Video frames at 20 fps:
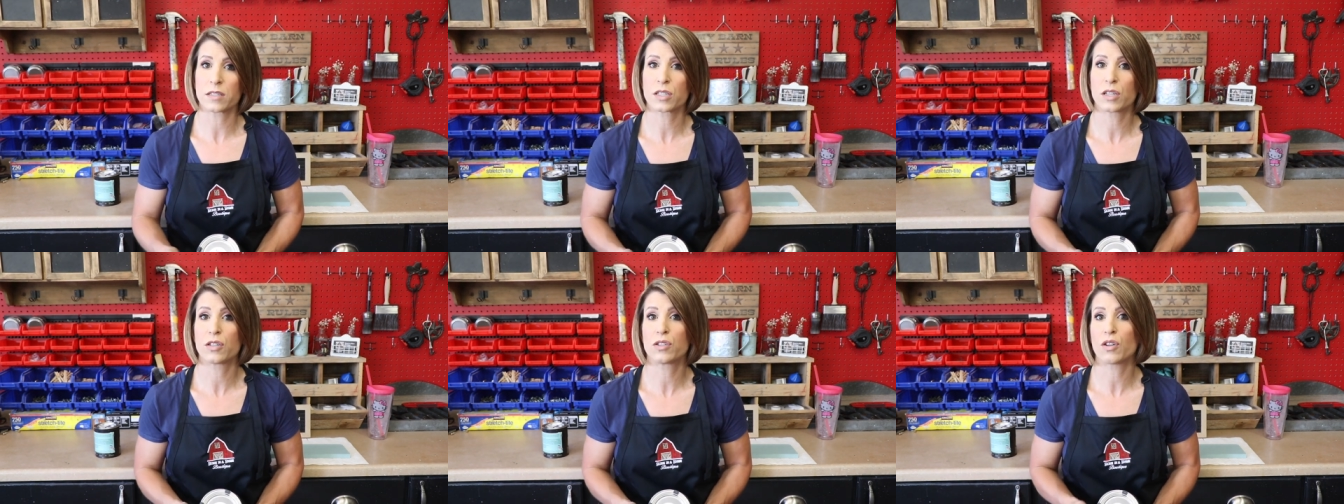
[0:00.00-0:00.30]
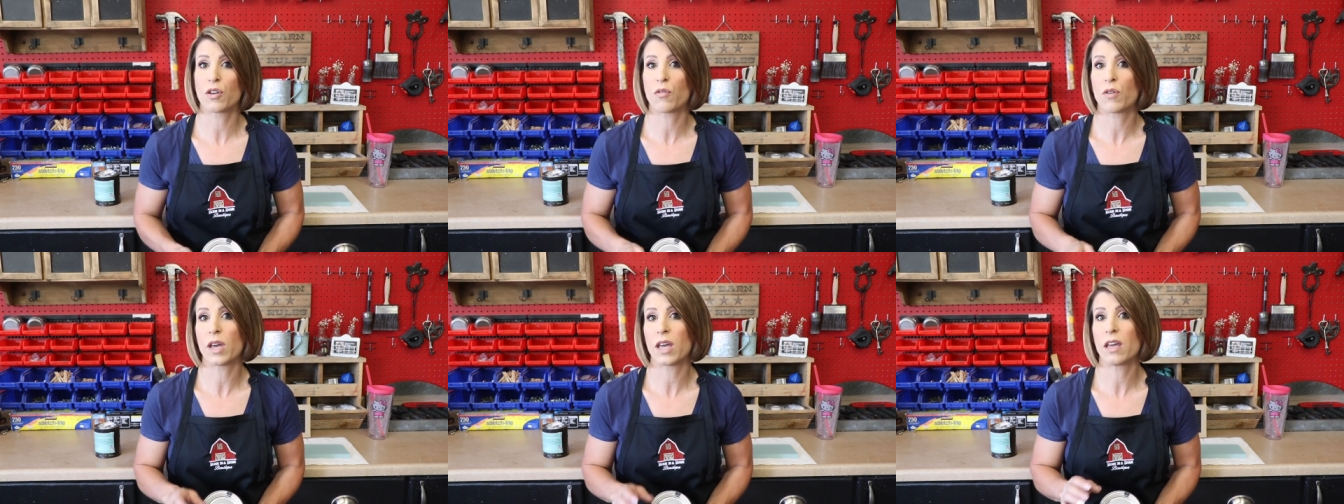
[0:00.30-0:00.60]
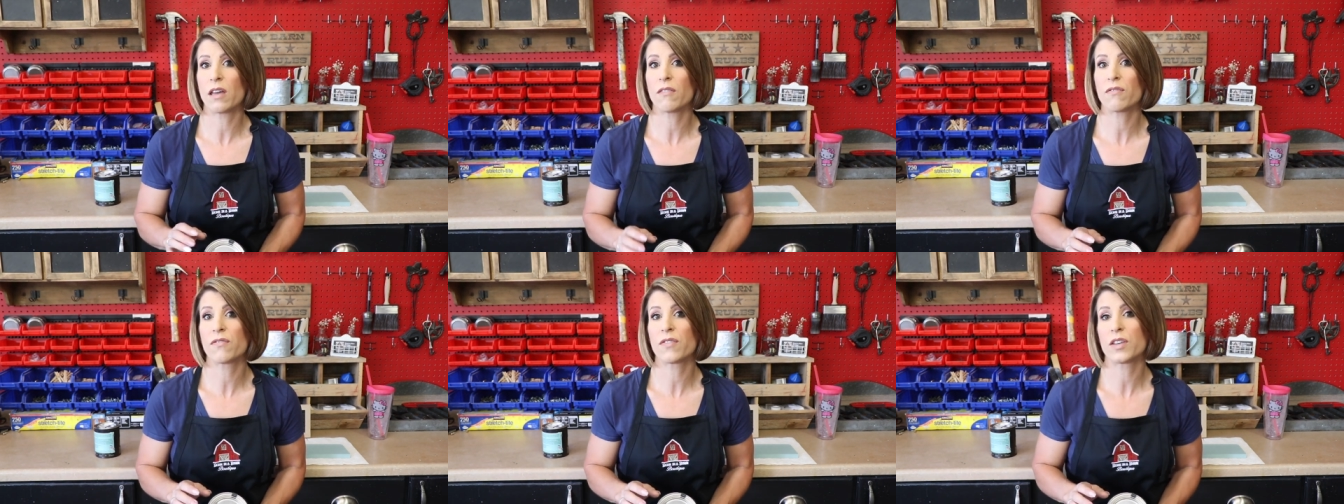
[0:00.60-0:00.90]
So
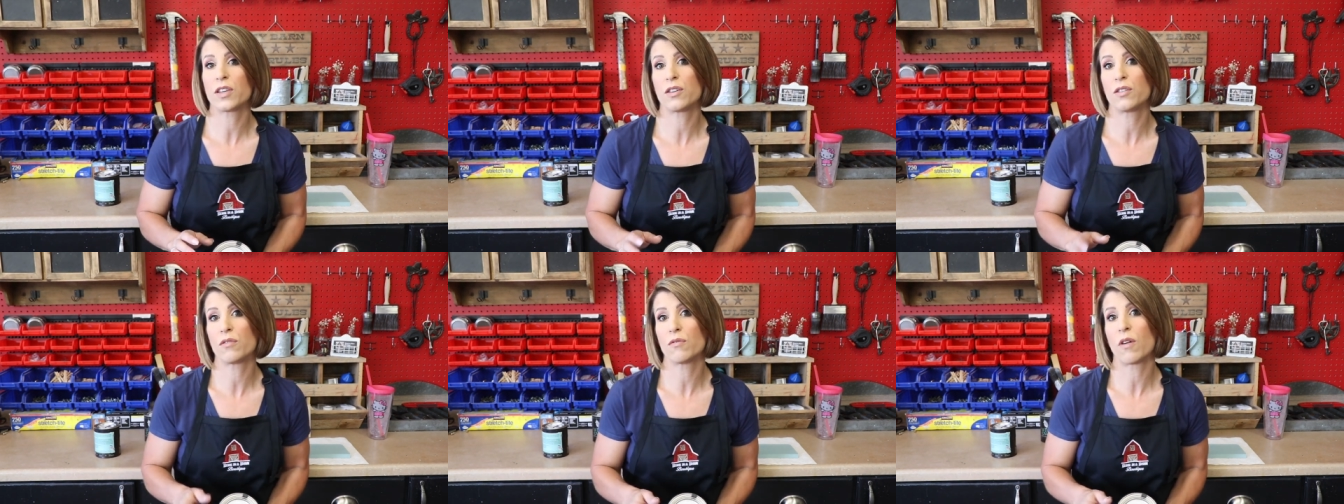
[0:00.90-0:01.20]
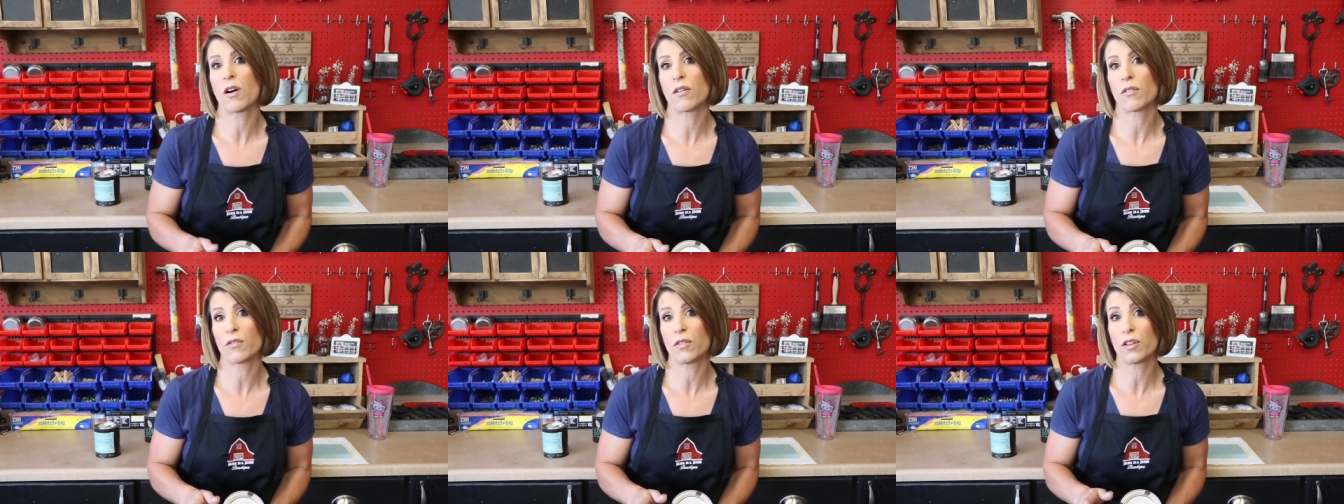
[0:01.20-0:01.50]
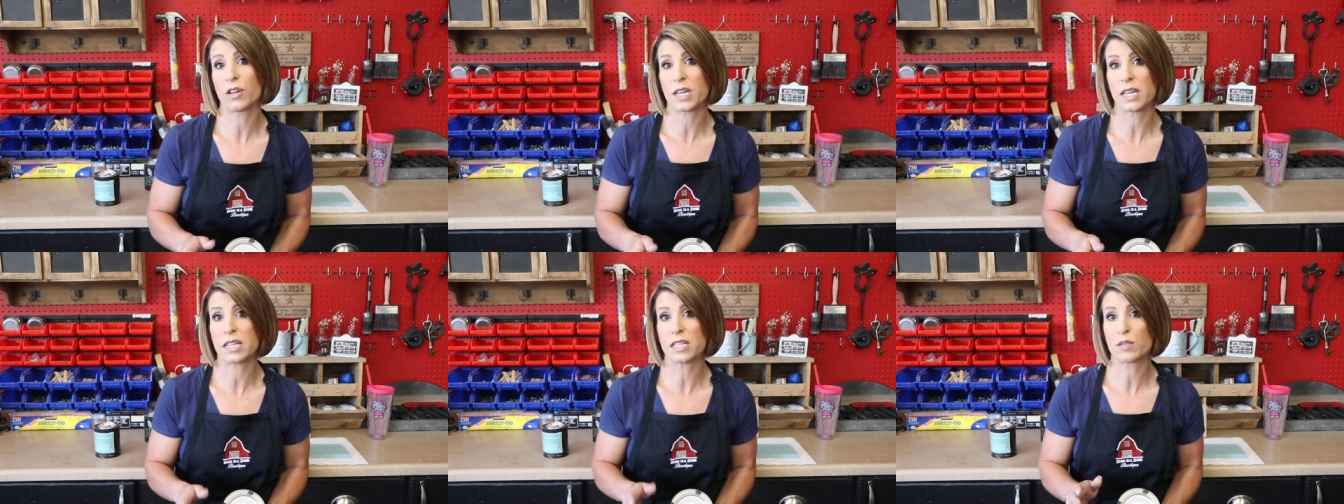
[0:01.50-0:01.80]
if you are
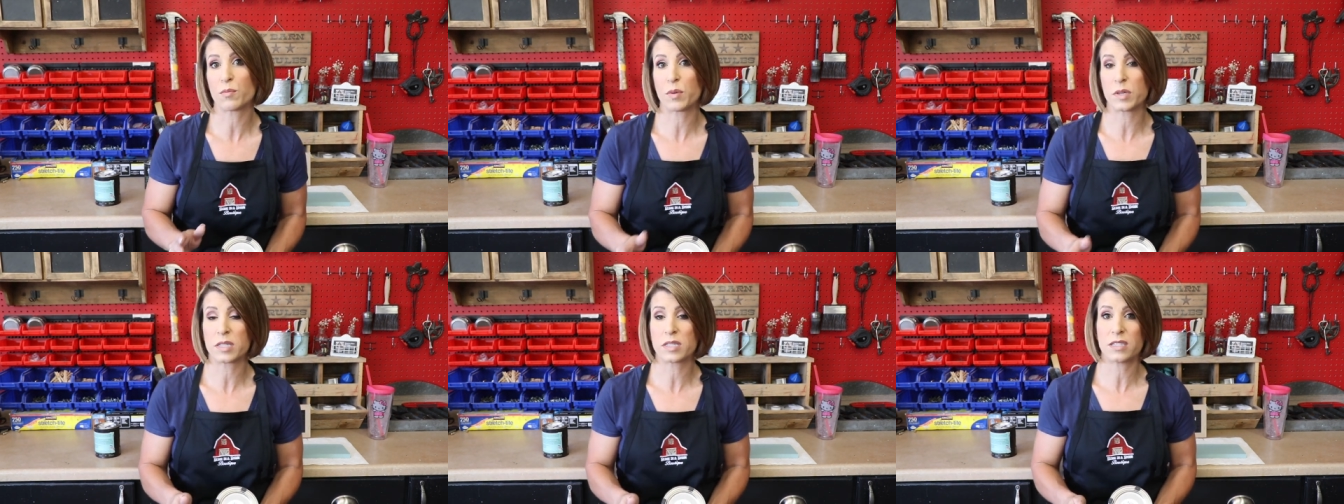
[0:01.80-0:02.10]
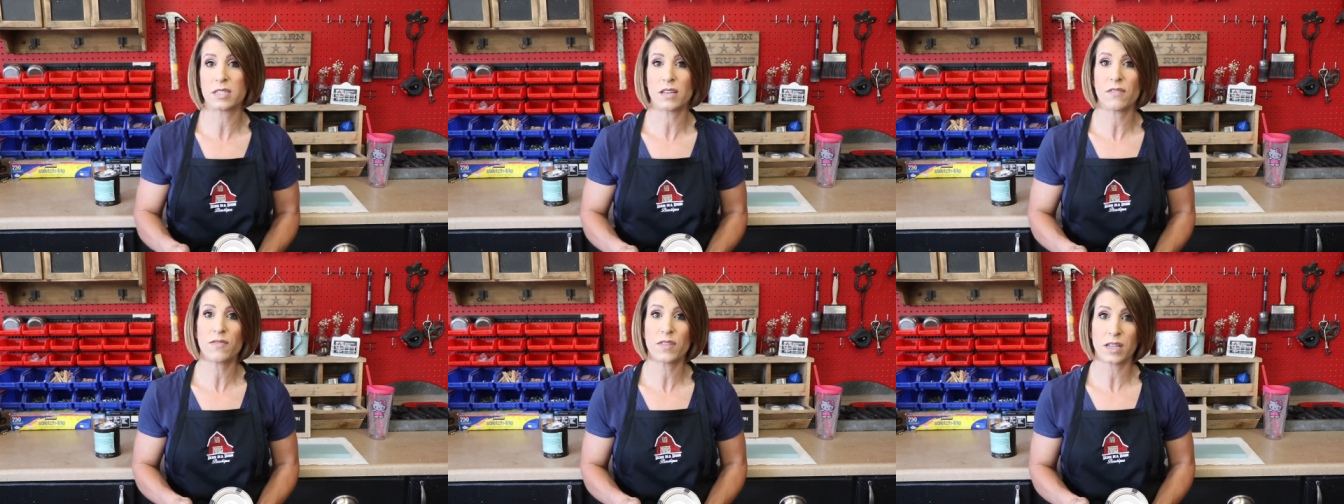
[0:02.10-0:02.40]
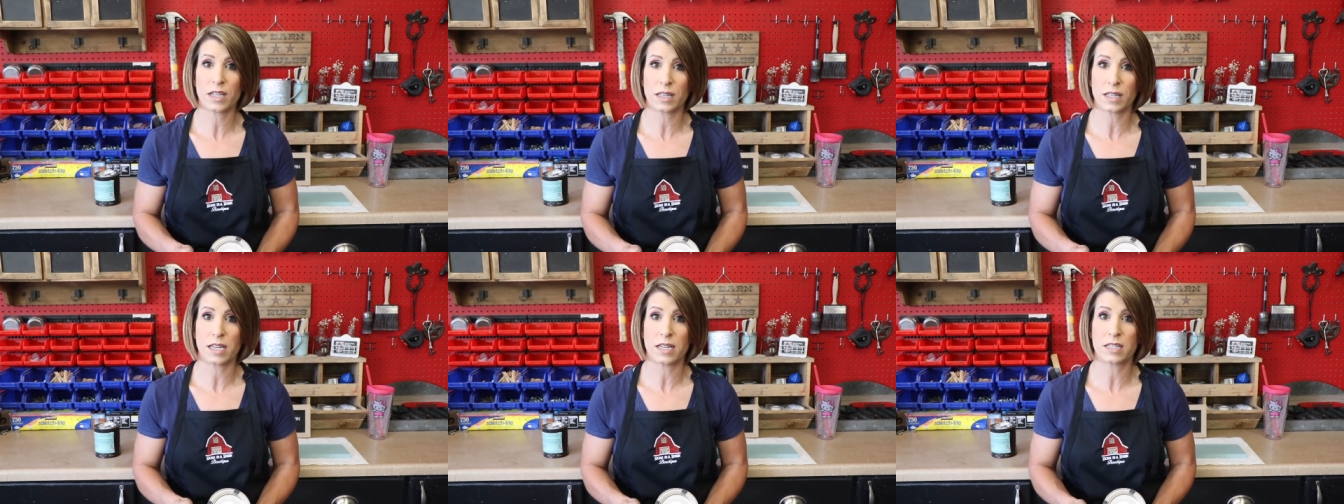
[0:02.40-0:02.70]
looking
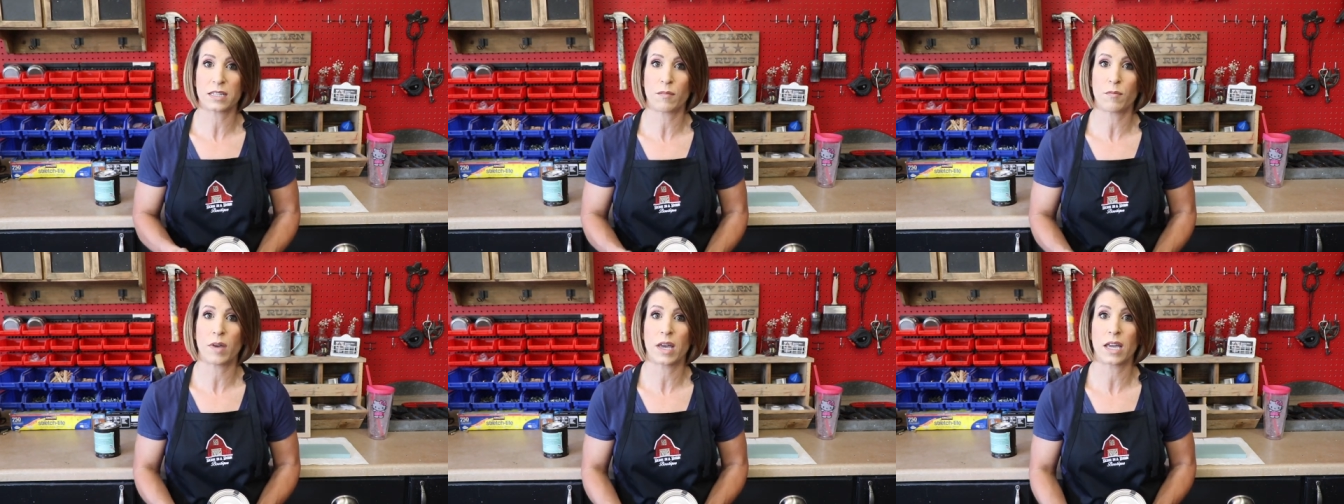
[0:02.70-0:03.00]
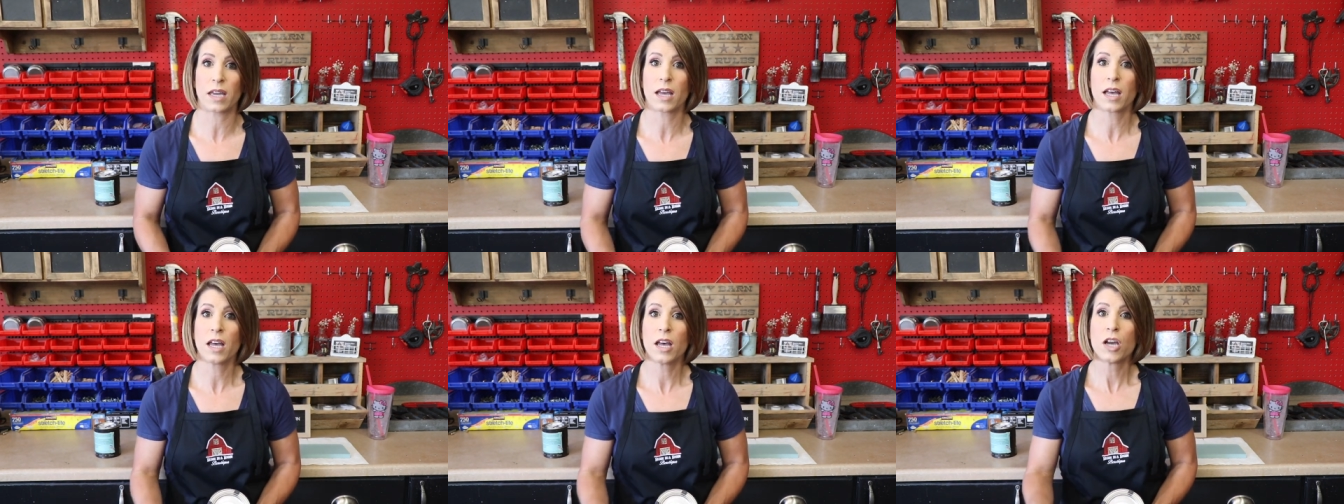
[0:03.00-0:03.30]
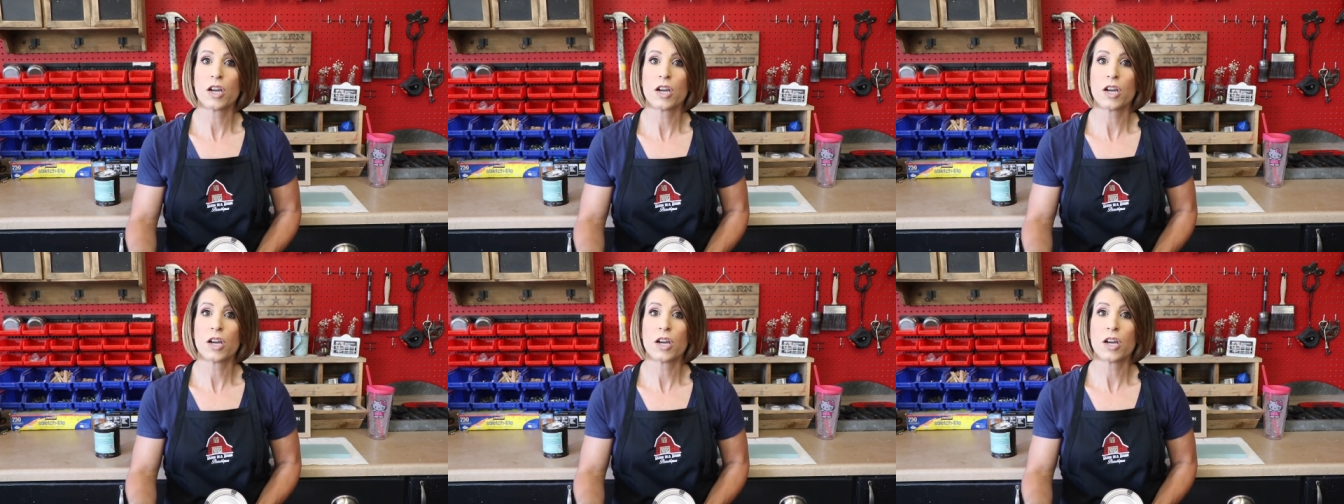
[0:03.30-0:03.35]
specifically to make